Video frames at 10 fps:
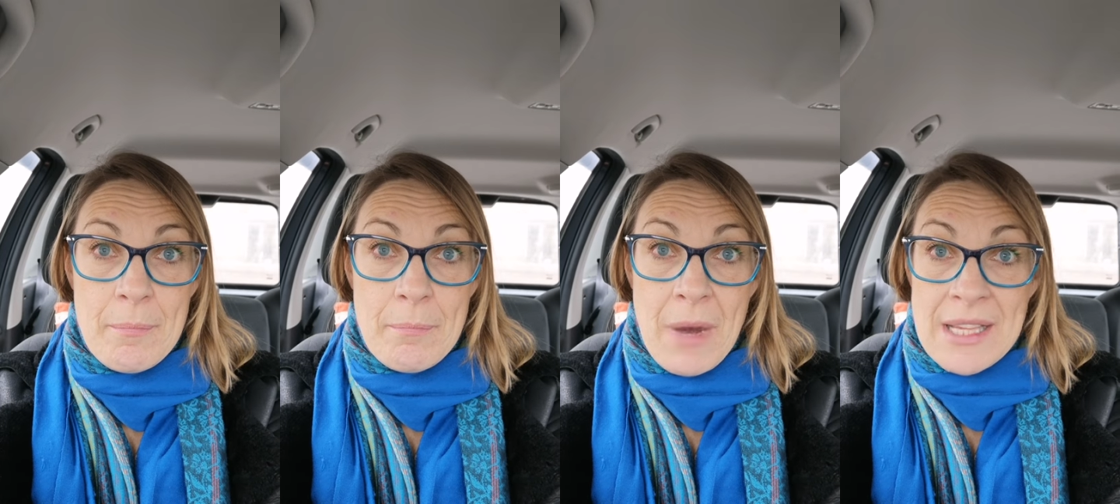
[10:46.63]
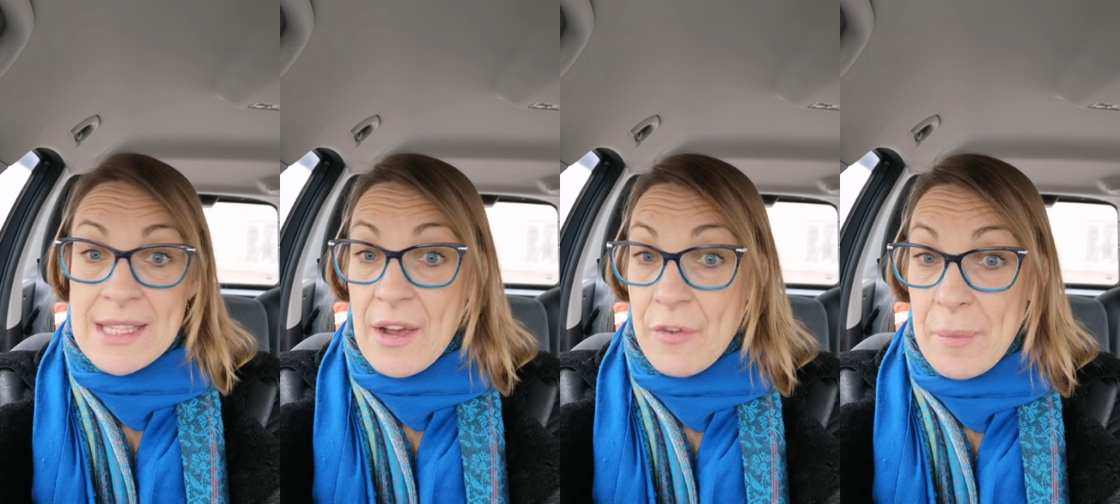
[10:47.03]

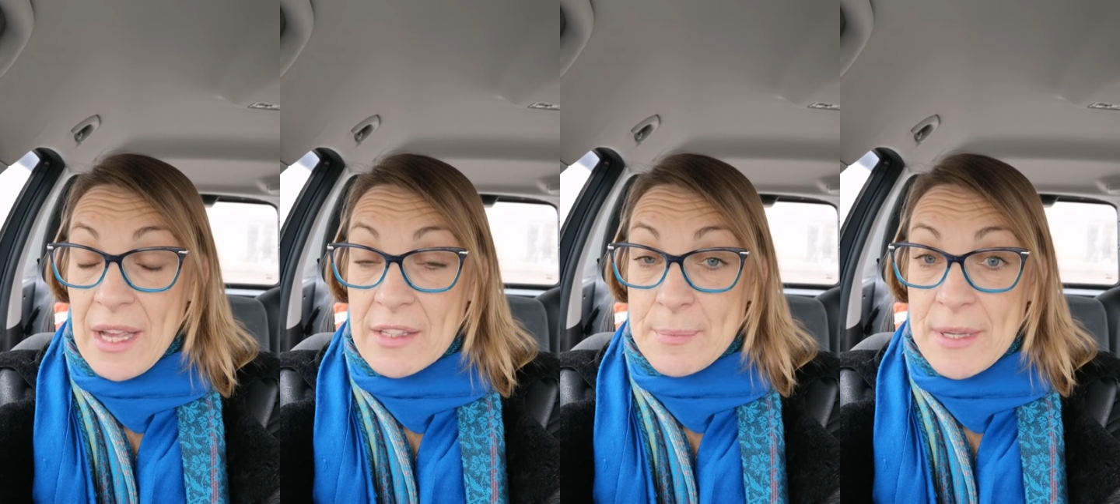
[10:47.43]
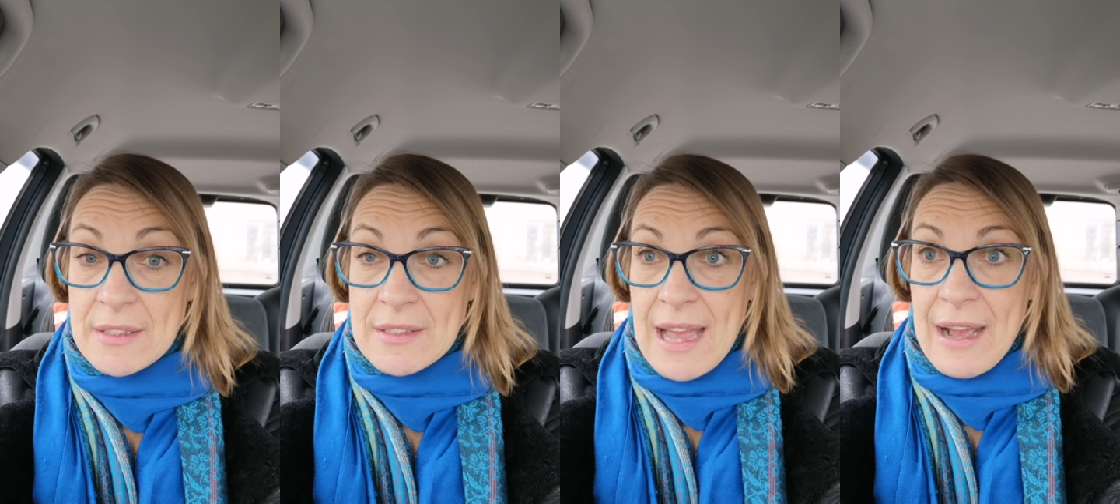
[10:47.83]
myself and my
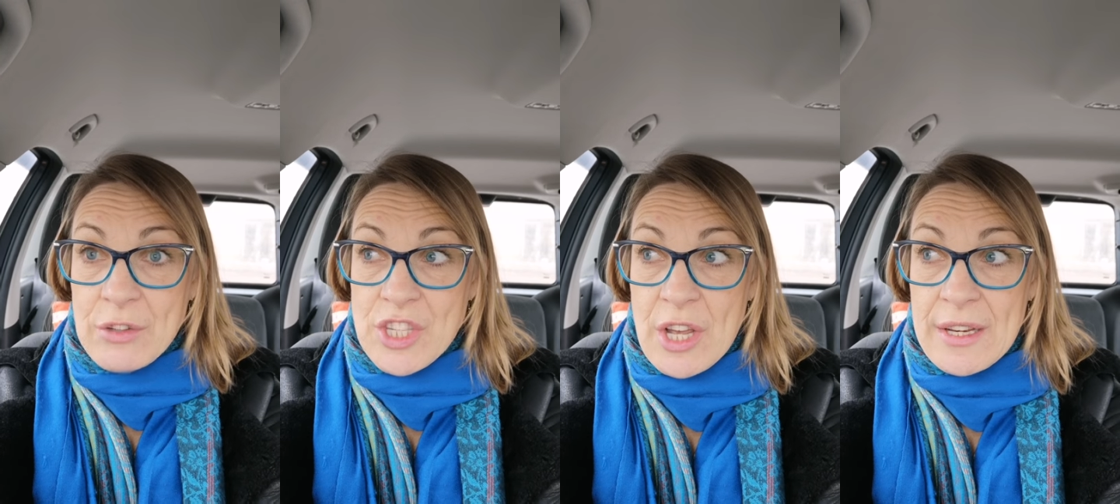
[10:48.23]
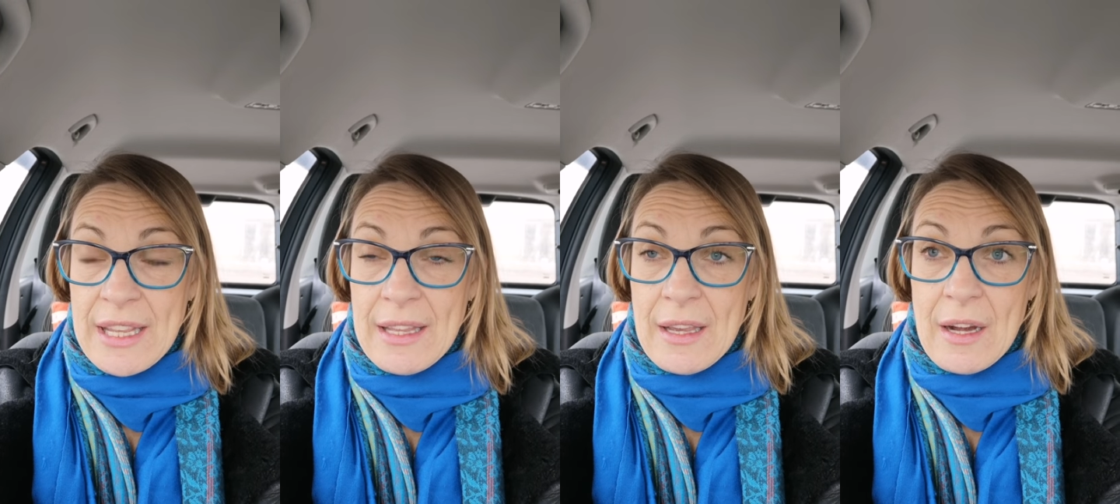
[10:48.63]
husband, our
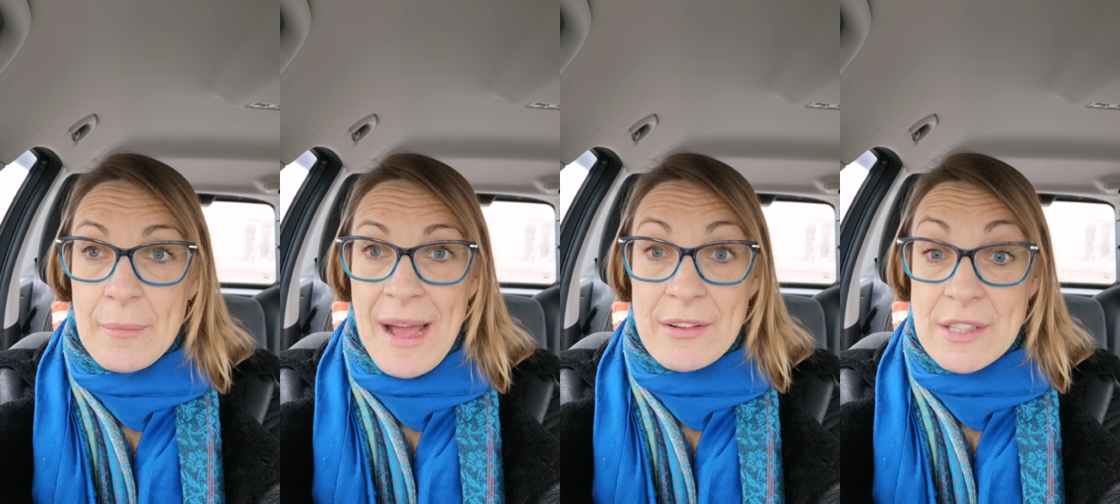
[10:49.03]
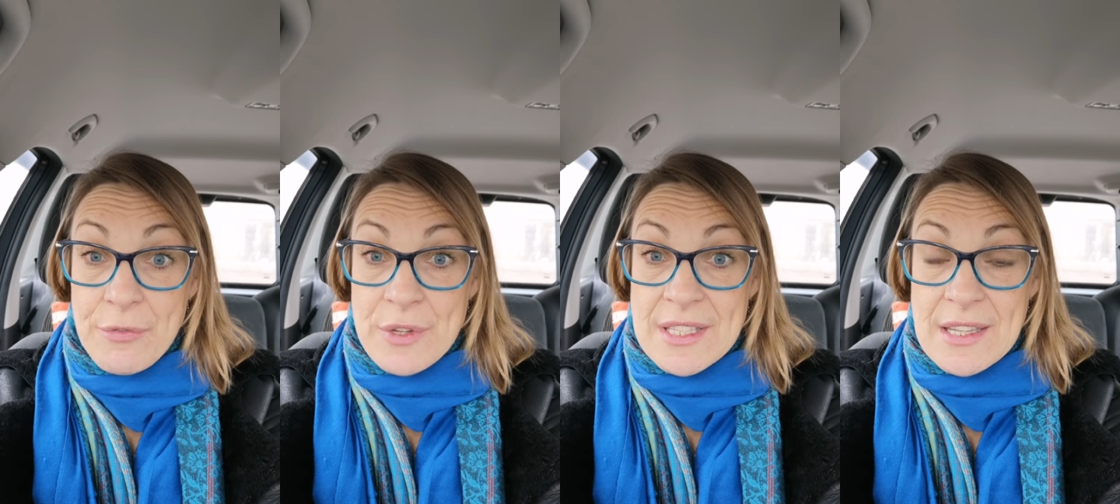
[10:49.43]
journey, our
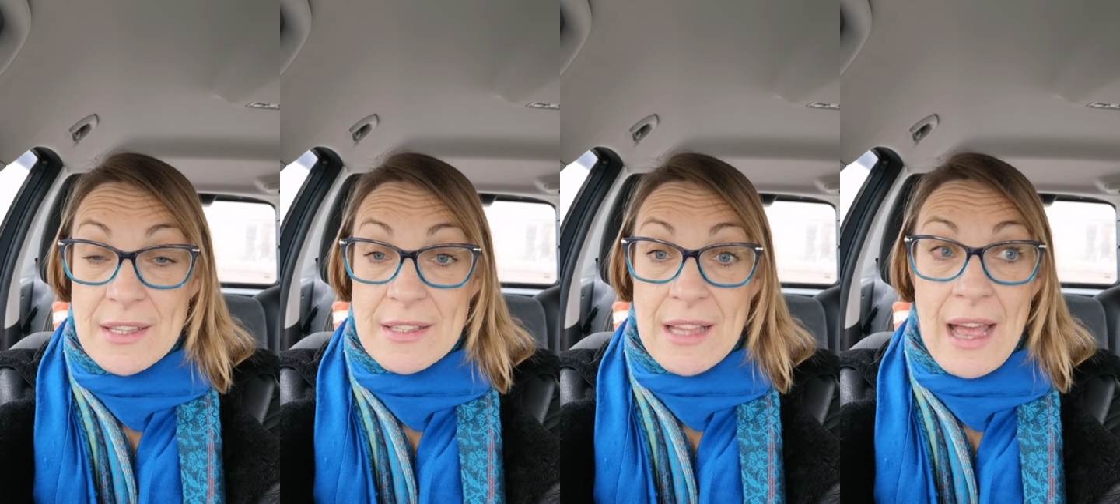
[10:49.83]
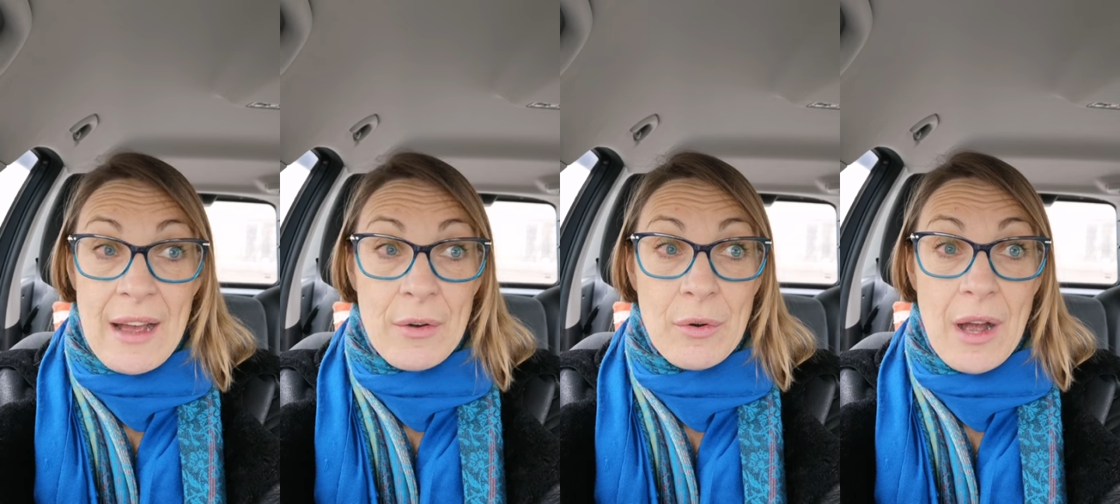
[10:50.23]
differences,
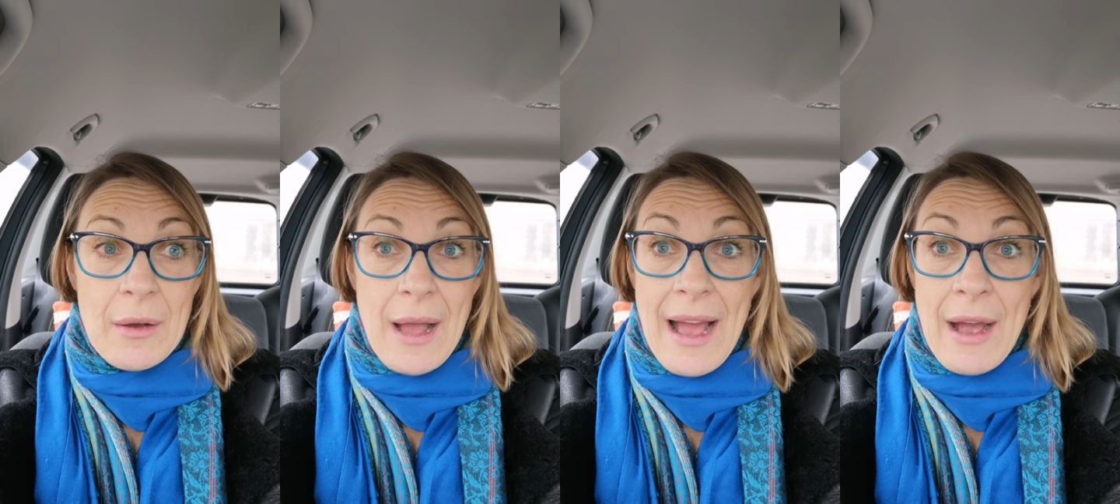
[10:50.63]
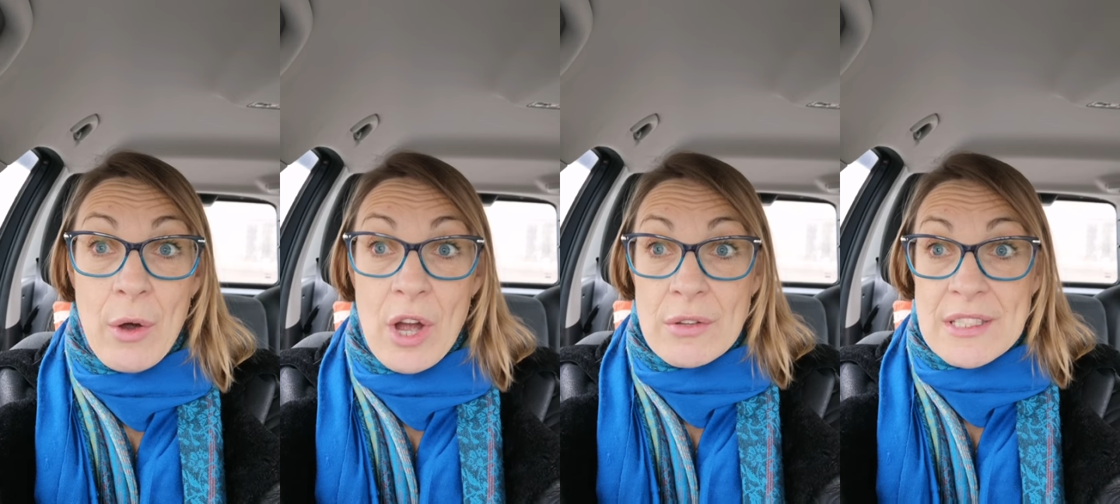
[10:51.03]
our
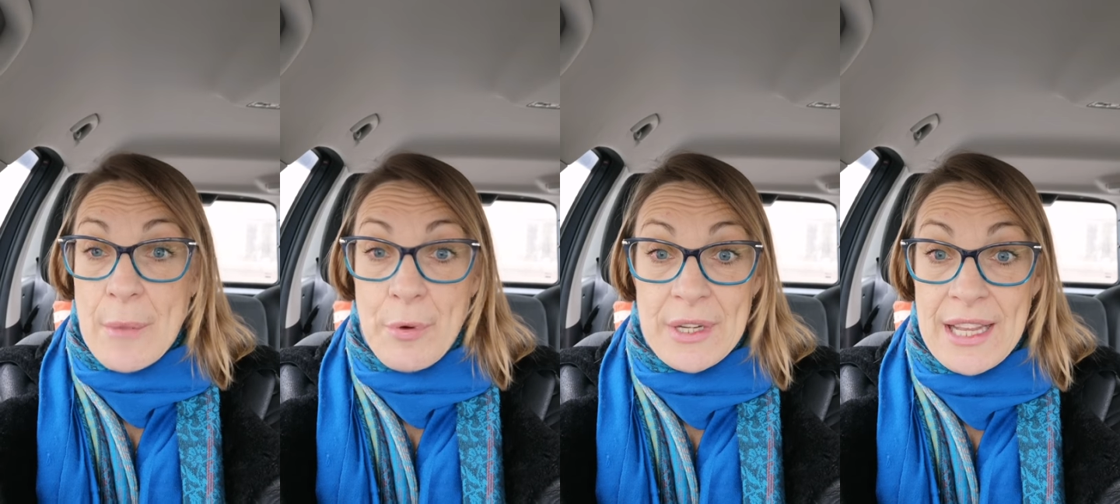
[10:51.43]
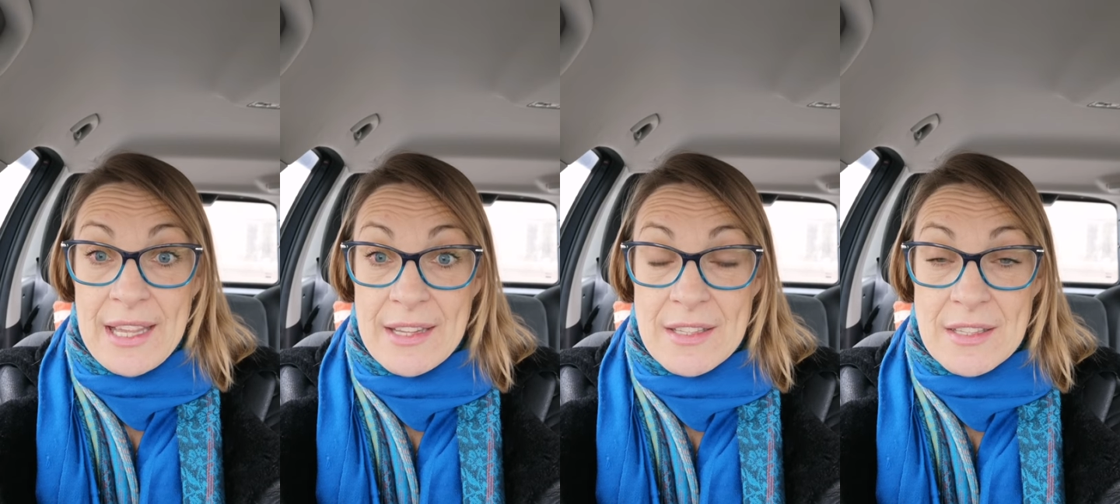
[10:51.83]
own separate
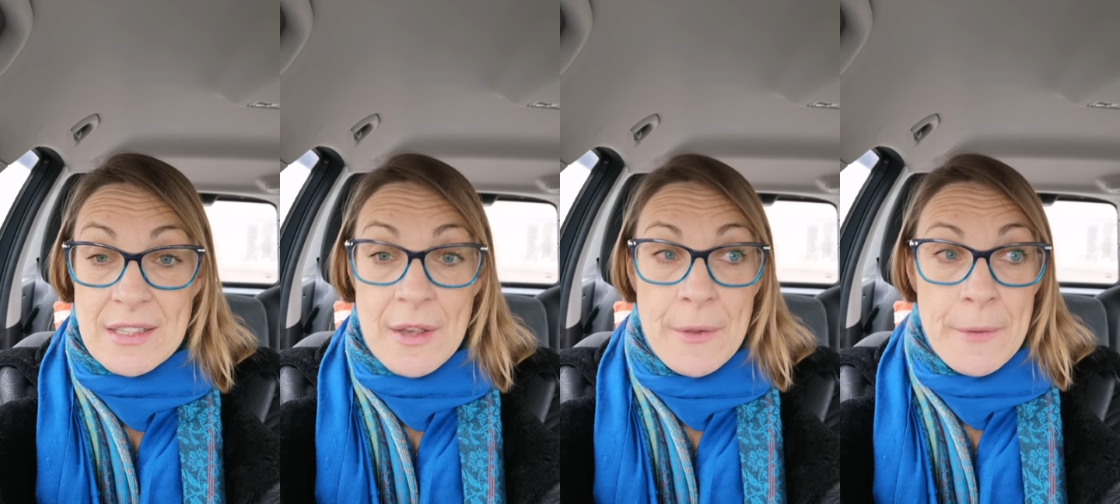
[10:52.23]
needs,